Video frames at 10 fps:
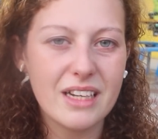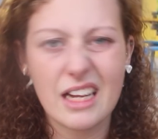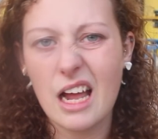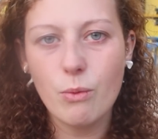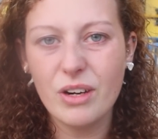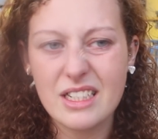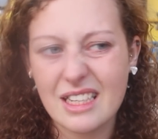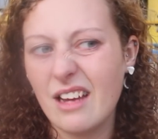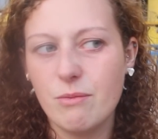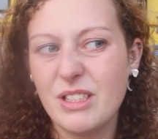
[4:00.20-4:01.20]
Like, I wanted
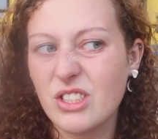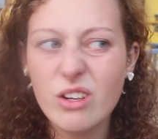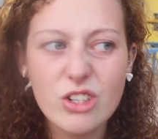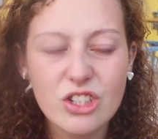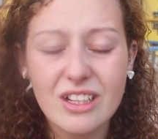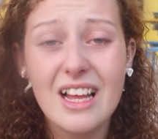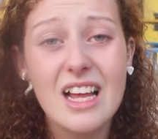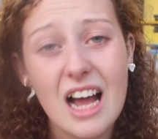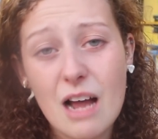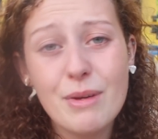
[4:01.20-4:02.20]
to kind of be social.
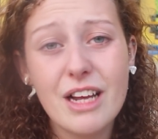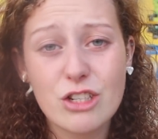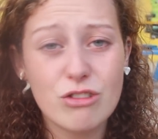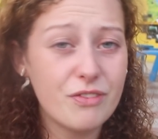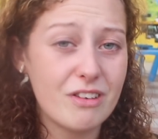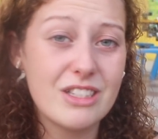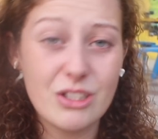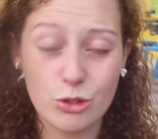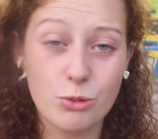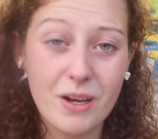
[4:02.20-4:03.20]
I'm a naturally very
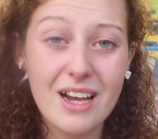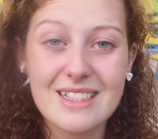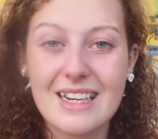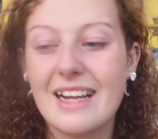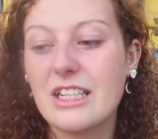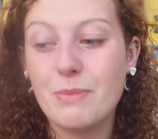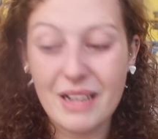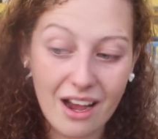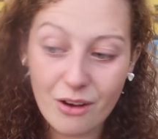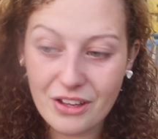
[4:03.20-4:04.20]
social person. I like to
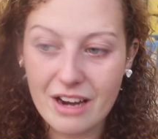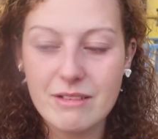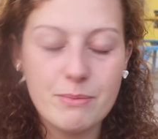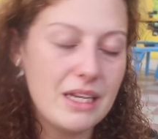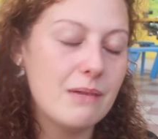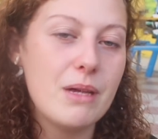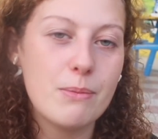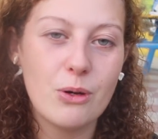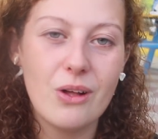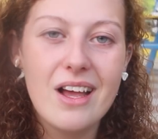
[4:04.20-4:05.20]
be out there and meeting
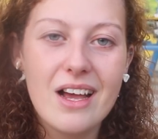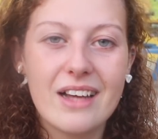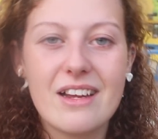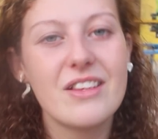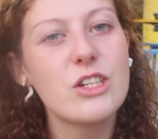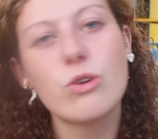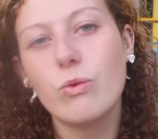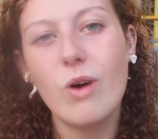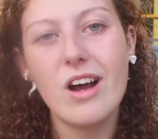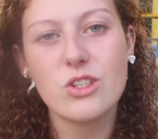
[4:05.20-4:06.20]
people, and I think to
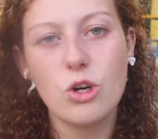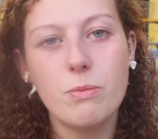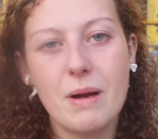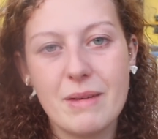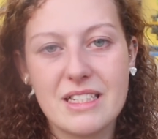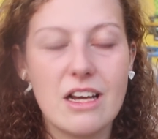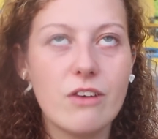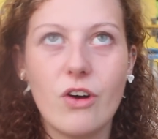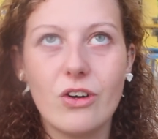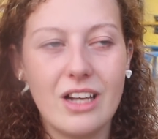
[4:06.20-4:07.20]
have worked all by
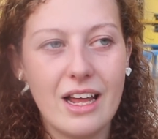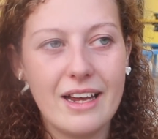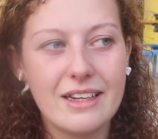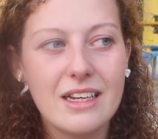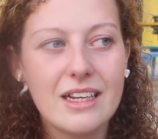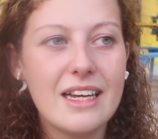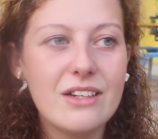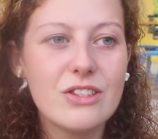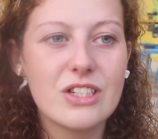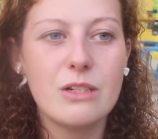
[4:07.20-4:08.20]
myself online
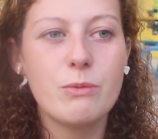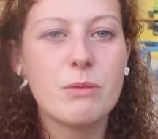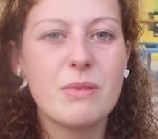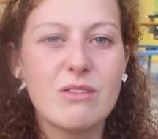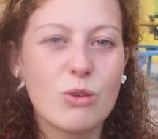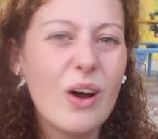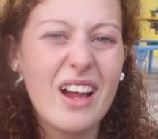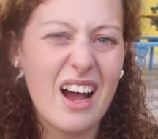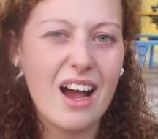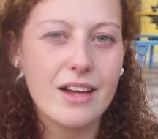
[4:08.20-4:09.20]
in New Zealand would have been
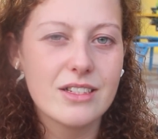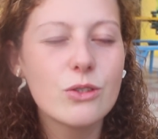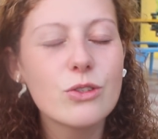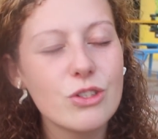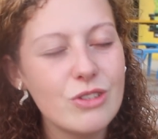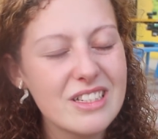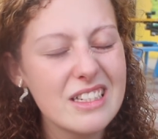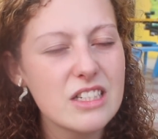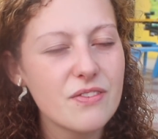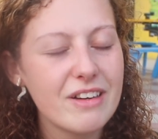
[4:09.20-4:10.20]
quite hard. And also, New
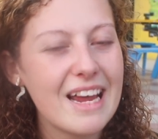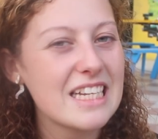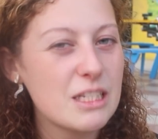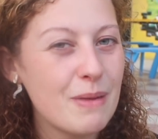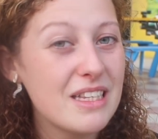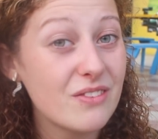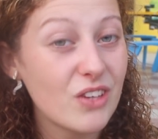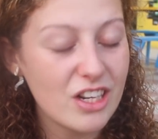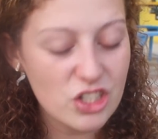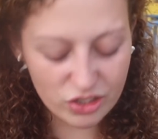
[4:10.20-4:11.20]
Zealand's a very expensive
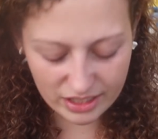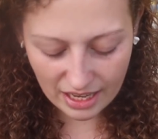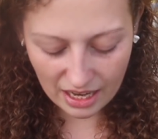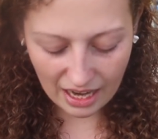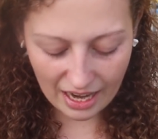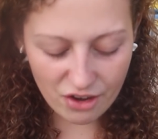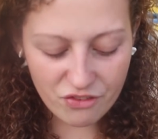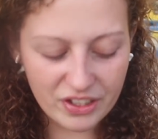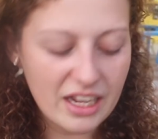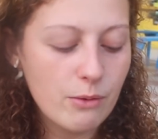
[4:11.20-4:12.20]
country. I
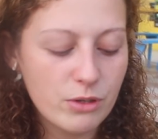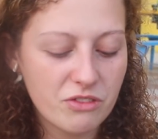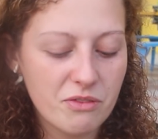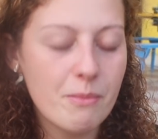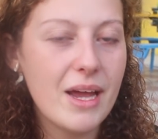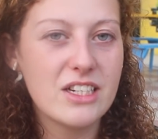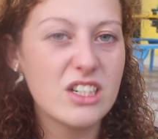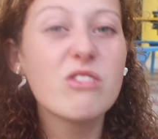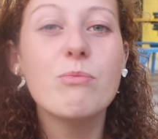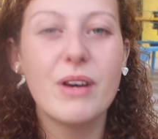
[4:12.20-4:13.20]
don't think I would have made
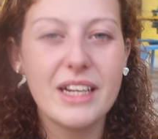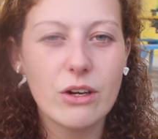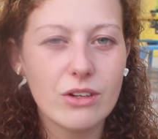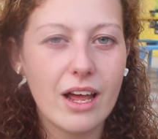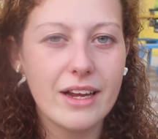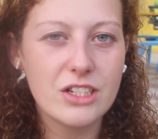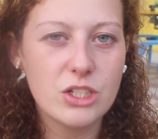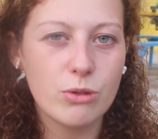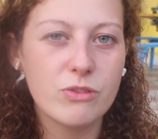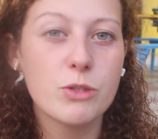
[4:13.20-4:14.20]
enough money online
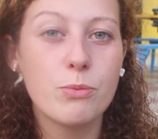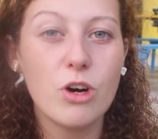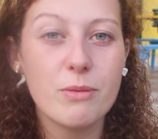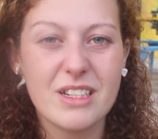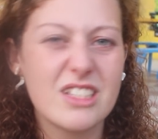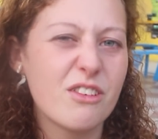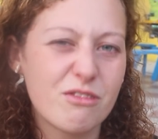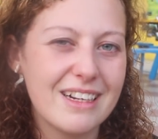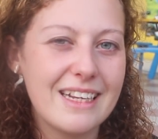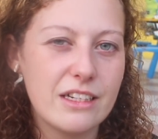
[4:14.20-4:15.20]
to have supported
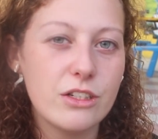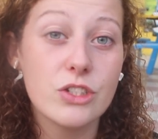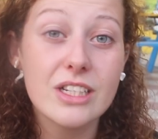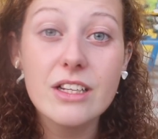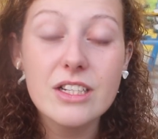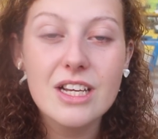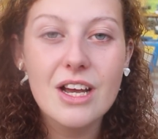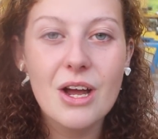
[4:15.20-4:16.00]
myself really in New Zealand,